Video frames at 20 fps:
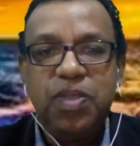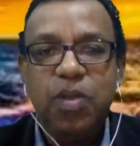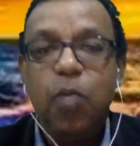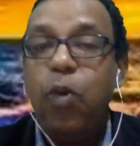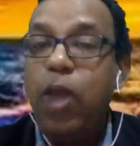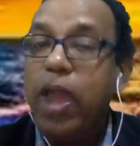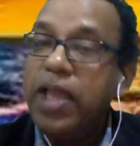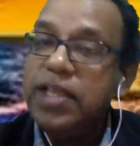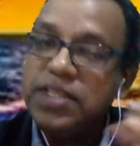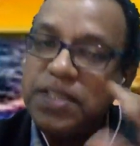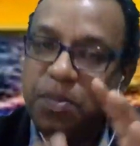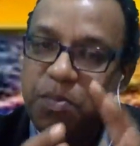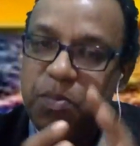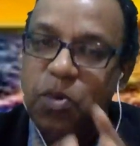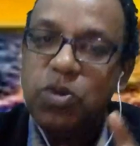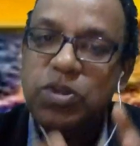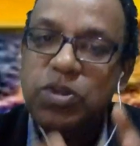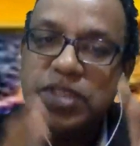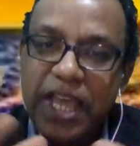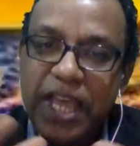Where is the
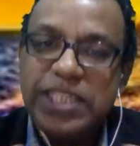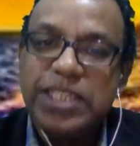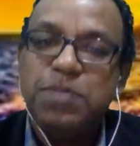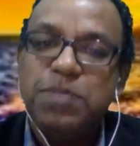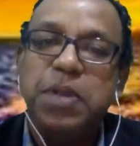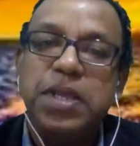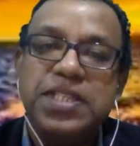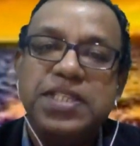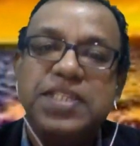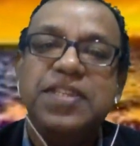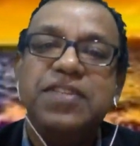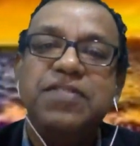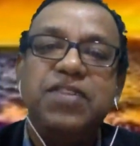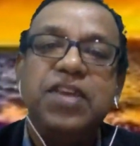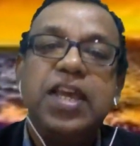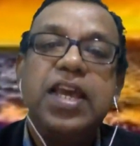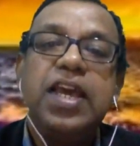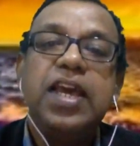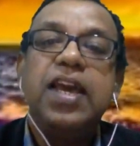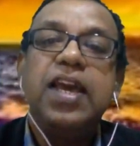most expensive
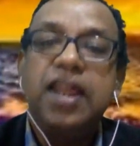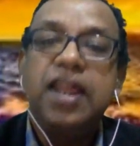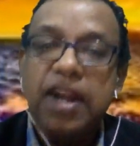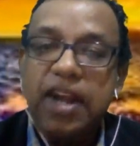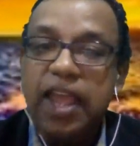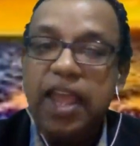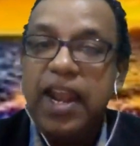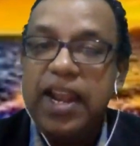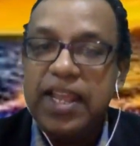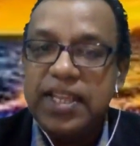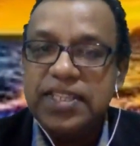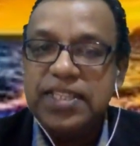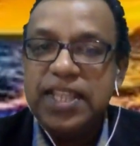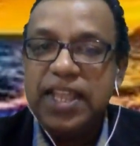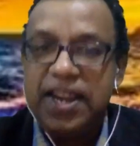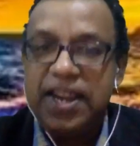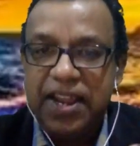real estate,